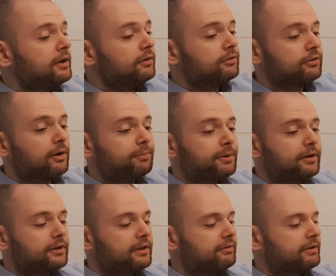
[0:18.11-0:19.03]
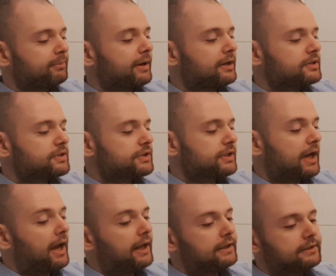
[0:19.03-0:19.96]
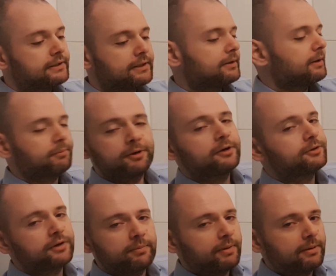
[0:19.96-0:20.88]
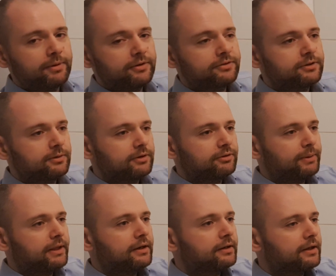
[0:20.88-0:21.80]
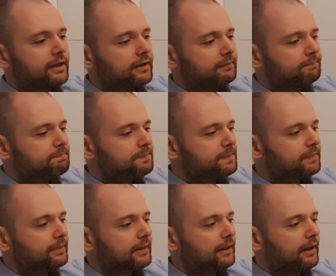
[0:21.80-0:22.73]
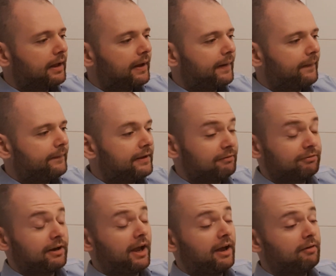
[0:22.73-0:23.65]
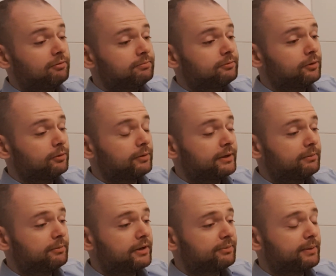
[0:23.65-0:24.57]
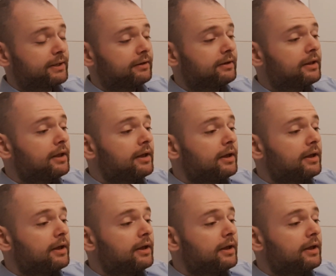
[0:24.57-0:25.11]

So I'm gonna give it a bash and I'm gonna try my best to explain it again, if I have already explained it.